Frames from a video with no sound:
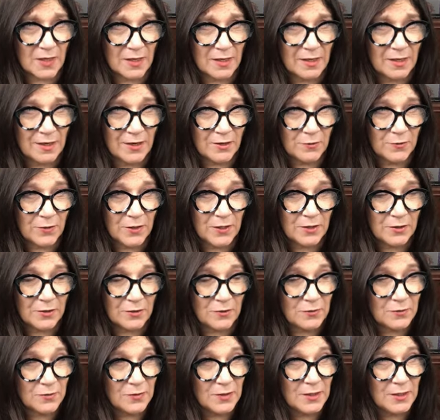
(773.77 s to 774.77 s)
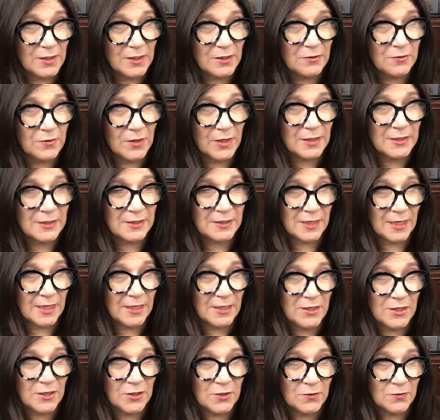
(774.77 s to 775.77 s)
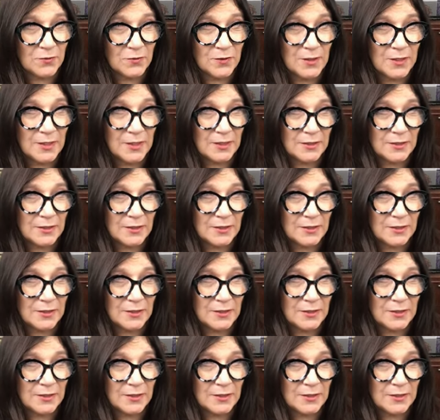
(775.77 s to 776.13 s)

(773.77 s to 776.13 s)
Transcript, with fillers: there we go. You guys, thank you.